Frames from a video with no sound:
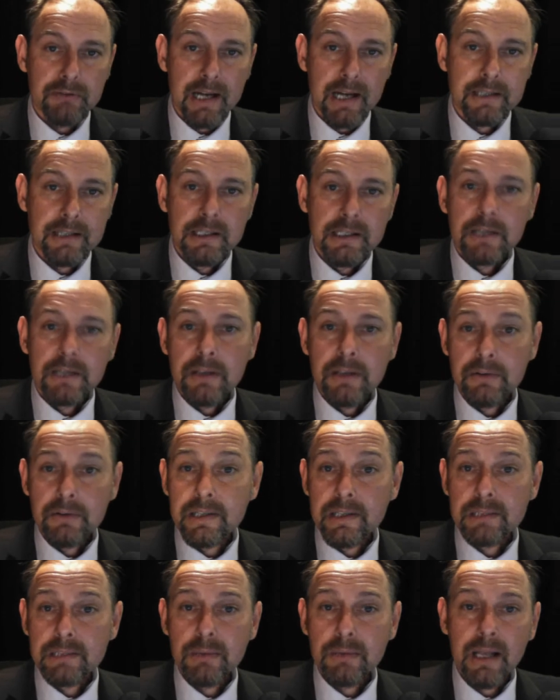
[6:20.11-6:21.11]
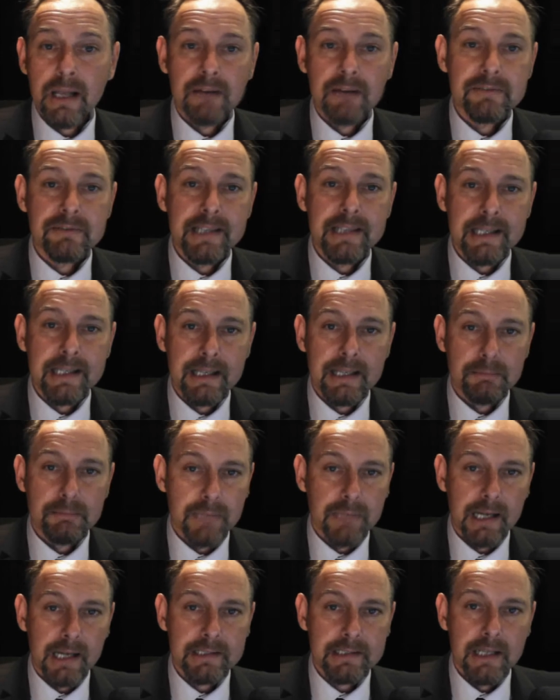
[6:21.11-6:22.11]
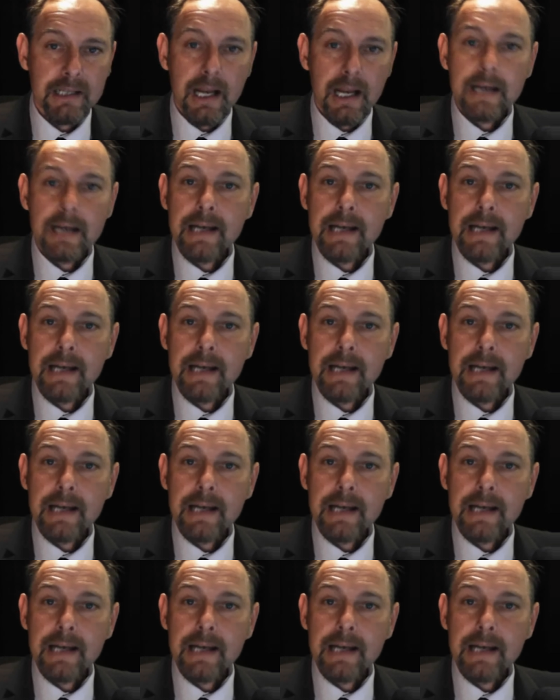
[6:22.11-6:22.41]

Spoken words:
rate, though this will have little impact.